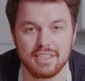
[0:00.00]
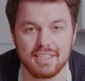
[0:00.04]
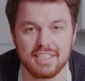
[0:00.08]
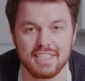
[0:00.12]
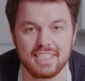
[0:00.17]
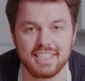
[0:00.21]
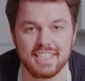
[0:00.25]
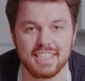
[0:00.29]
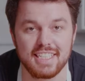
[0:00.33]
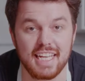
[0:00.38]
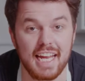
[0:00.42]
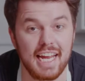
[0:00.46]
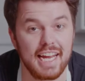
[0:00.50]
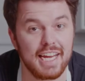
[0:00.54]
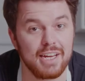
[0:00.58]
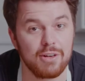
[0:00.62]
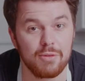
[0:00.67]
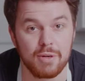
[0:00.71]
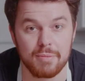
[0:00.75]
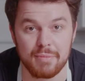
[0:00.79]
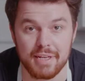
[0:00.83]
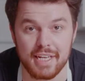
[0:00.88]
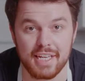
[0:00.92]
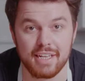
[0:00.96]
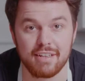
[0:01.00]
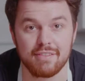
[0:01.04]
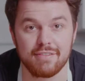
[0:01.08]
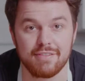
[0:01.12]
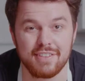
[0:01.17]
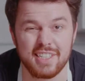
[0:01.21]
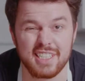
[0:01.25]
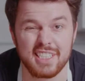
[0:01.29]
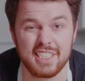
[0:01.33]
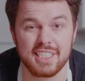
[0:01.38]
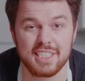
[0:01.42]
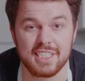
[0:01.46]
Today, we're making
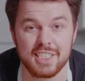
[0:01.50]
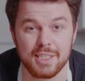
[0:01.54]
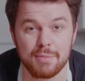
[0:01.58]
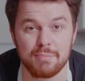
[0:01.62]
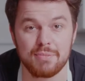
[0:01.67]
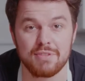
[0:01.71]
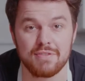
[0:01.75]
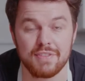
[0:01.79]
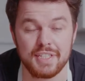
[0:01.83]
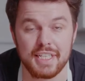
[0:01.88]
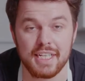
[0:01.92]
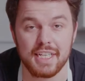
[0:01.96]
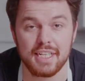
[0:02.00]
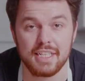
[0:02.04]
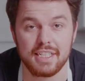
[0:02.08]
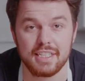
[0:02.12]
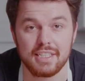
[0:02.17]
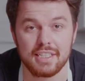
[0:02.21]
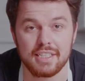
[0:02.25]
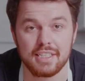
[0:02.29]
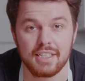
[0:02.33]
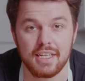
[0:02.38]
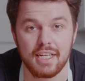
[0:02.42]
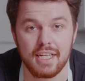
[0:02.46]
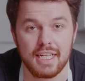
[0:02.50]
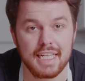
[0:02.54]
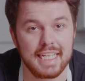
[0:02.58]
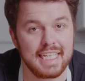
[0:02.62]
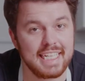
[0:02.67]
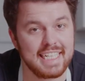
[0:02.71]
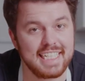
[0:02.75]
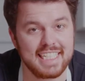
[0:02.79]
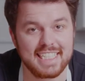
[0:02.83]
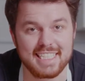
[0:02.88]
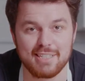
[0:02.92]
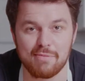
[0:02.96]
fish and chips vegan.
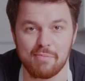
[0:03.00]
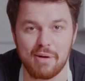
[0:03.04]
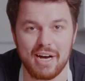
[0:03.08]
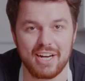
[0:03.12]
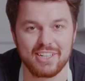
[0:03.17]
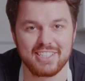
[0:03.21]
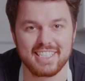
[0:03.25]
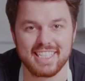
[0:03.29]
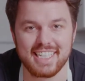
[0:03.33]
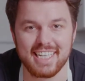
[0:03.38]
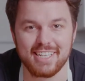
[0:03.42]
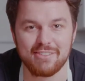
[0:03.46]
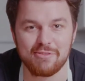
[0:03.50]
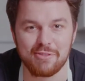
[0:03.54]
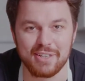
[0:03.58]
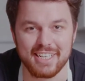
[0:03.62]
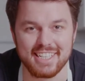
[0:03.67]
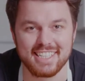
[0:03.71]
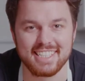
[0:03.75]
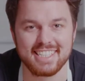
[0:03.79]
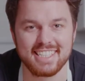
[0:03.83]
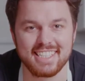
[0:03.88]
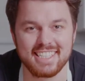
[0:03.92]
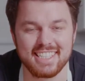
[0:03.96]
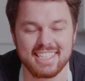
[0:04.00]
It's about to get weird.